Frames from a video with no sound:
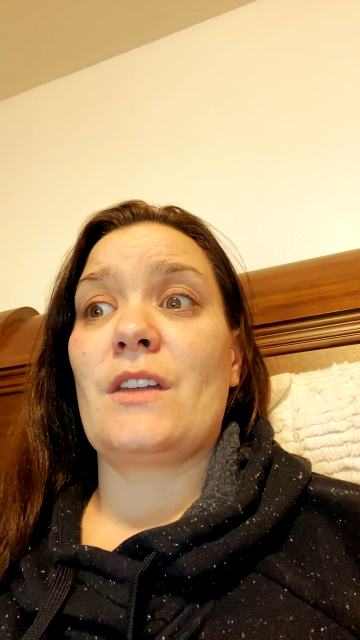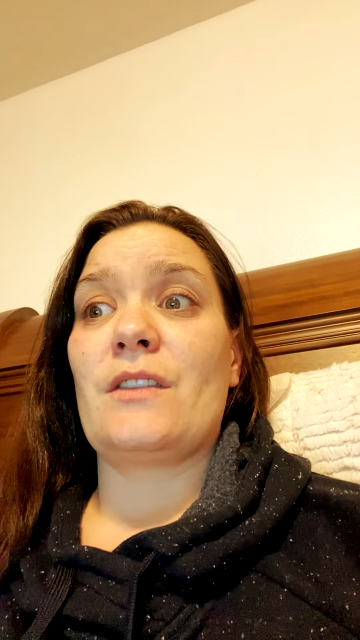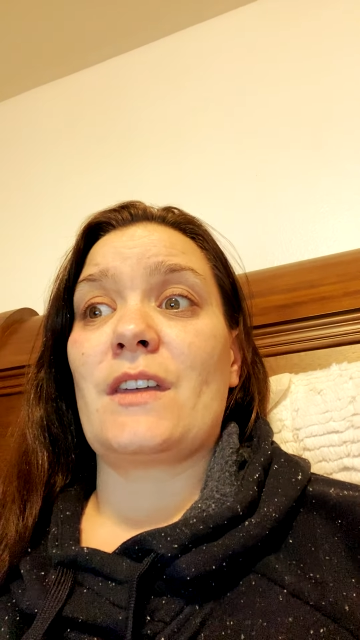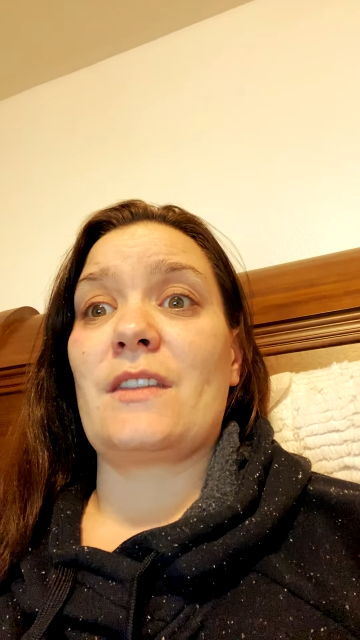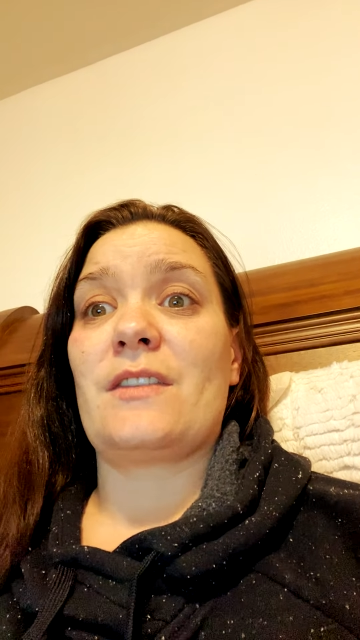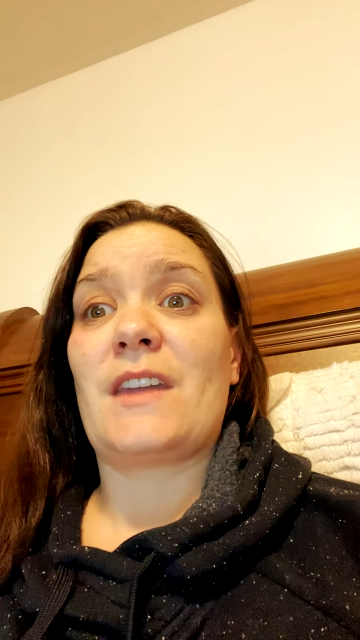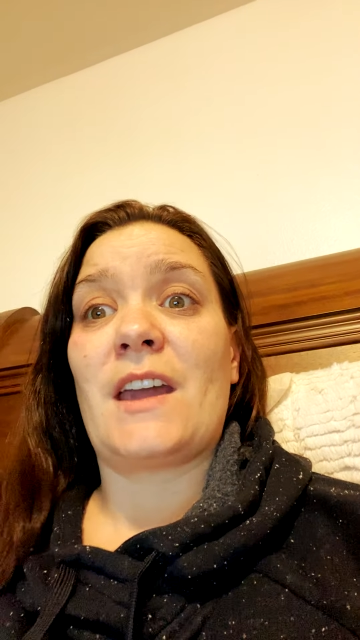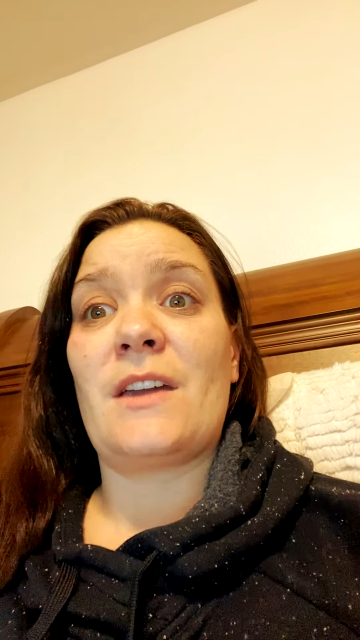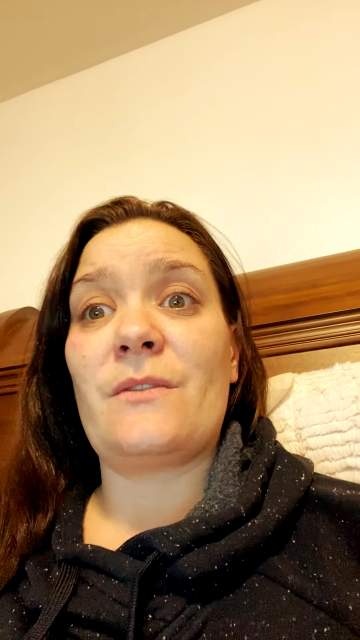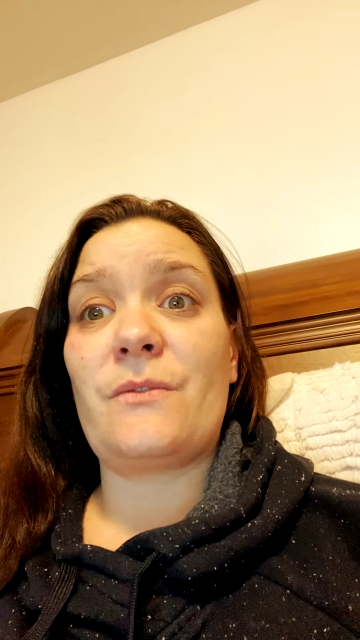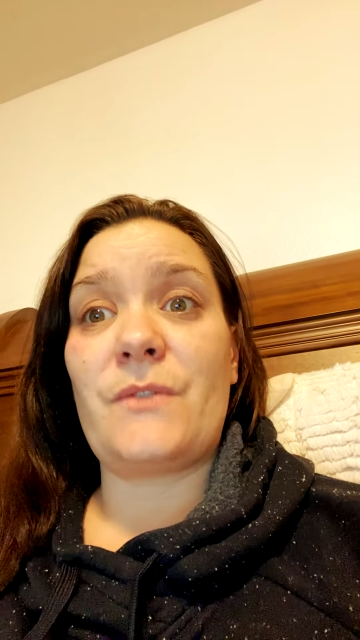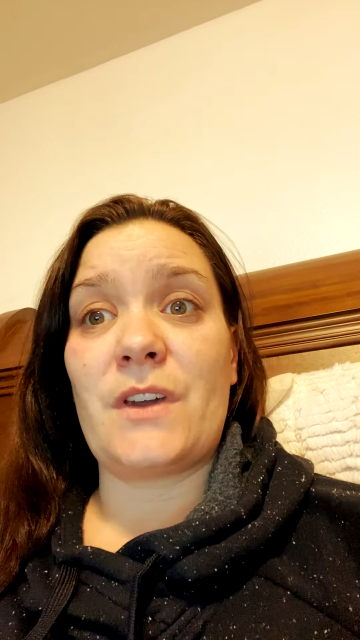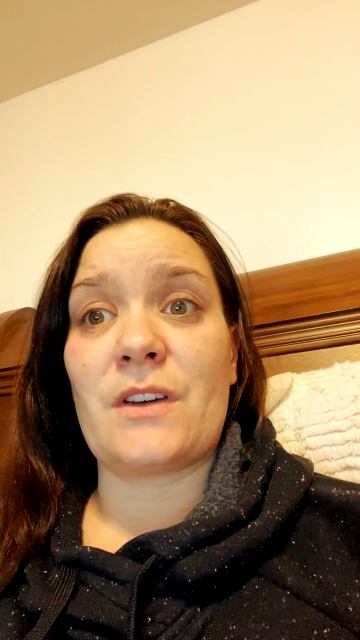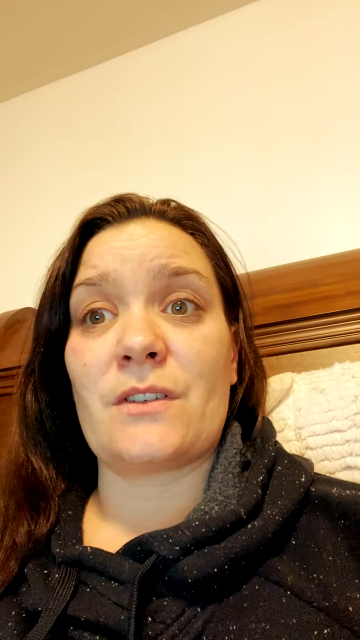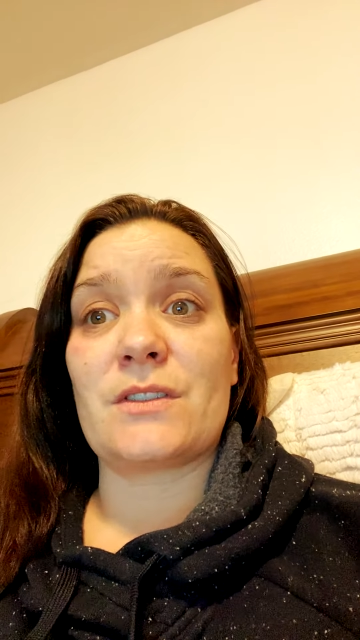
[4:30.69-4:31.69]
that they
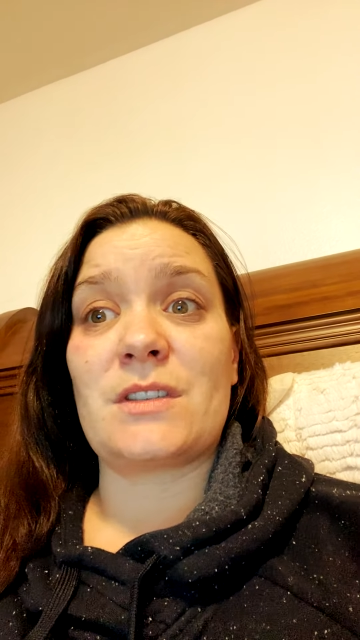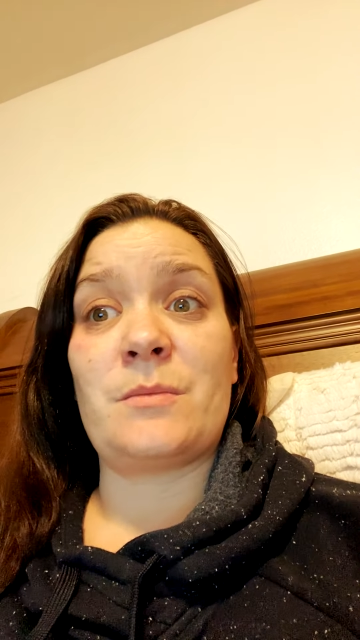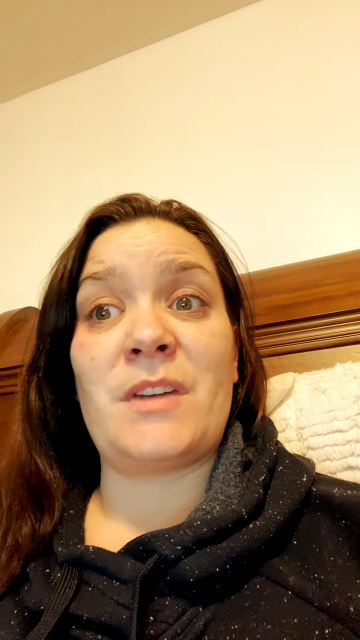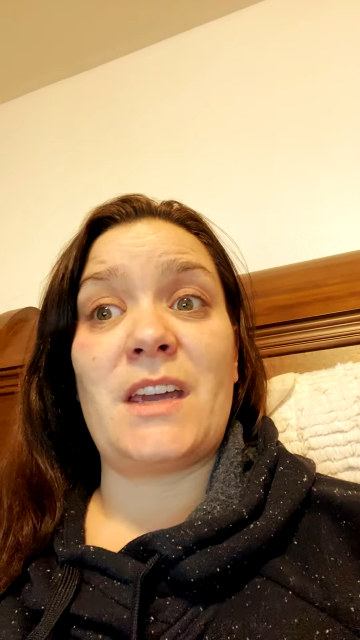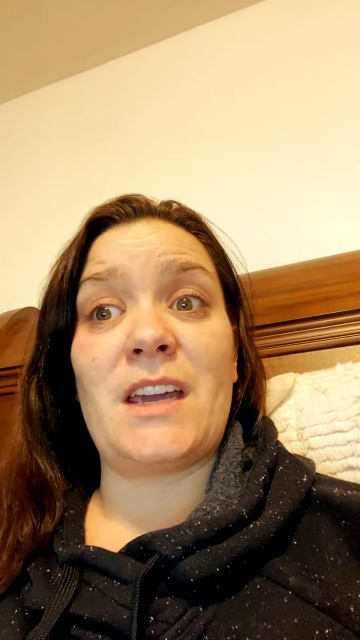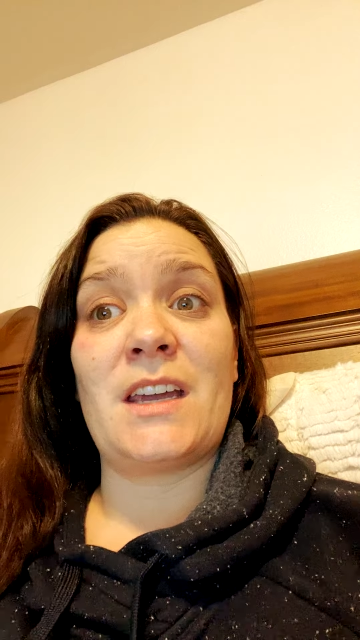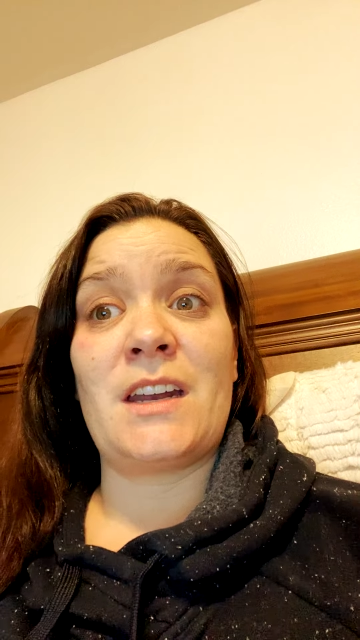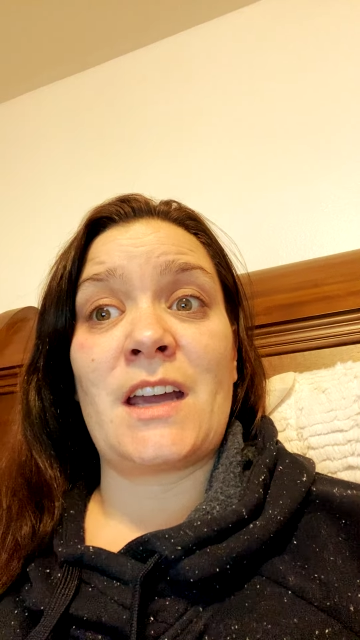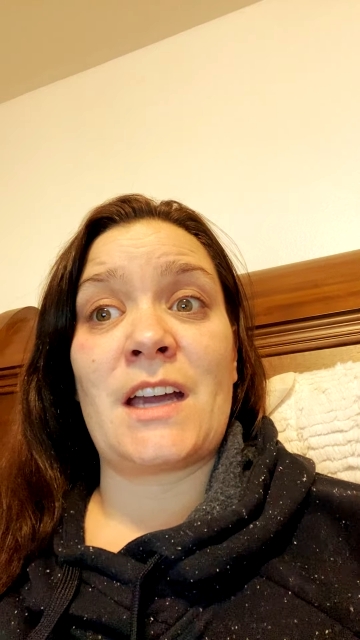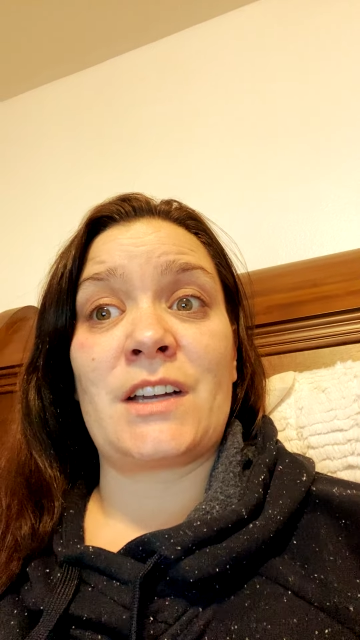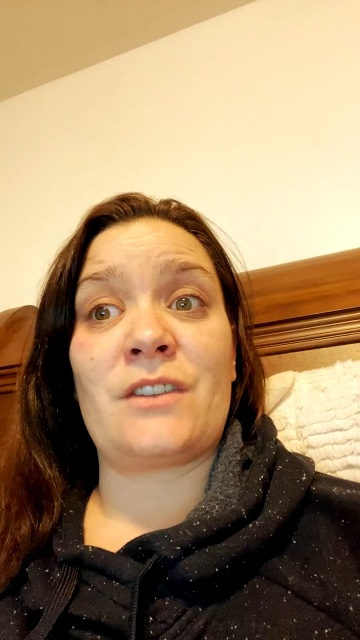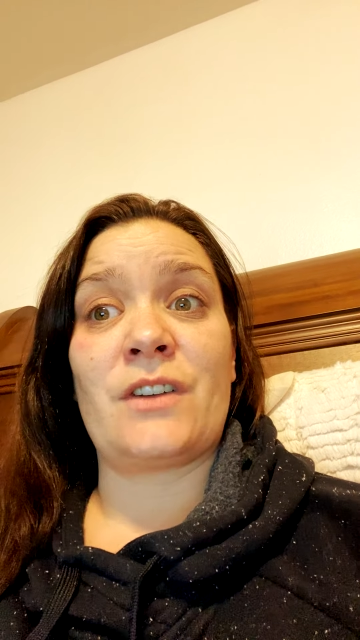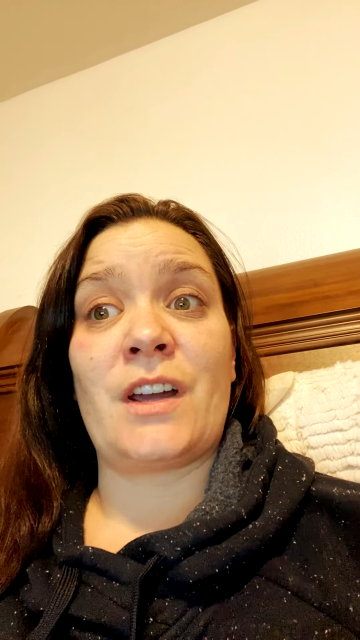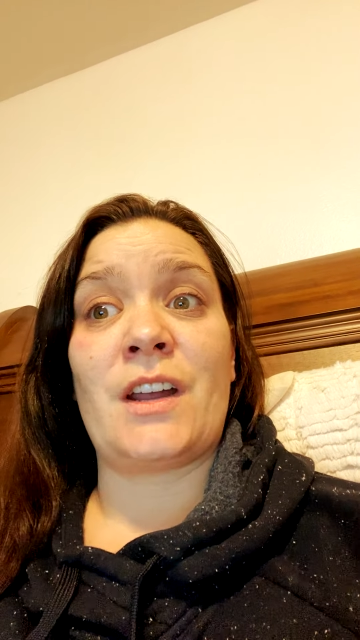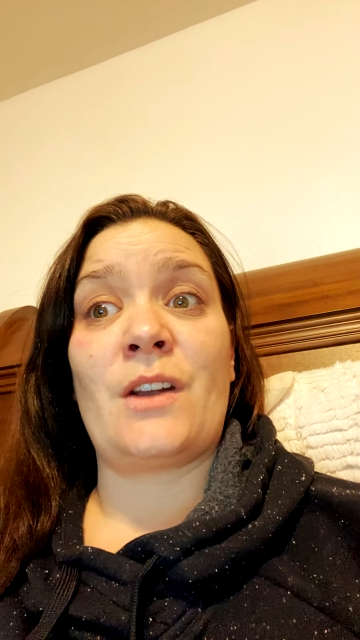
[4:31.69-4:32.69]
feel to be
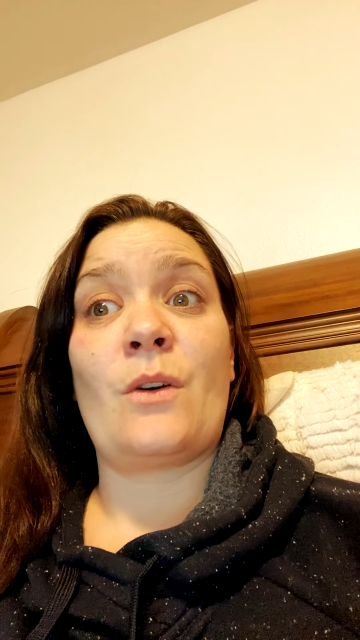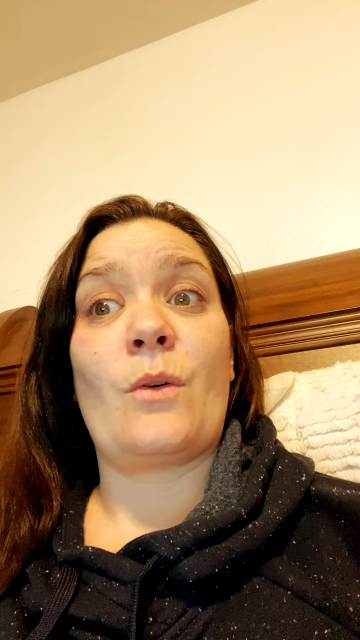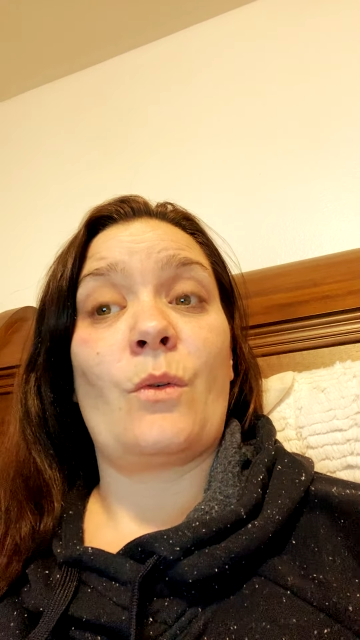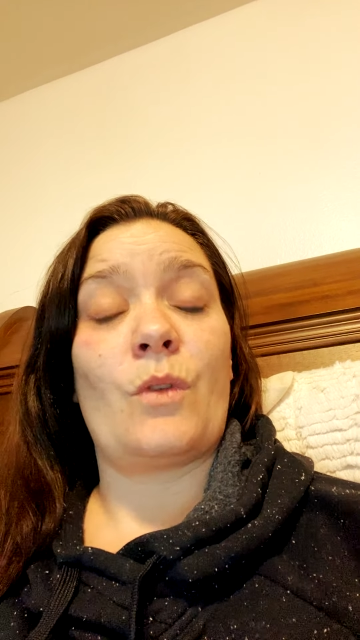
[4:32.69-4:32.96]
inaccurate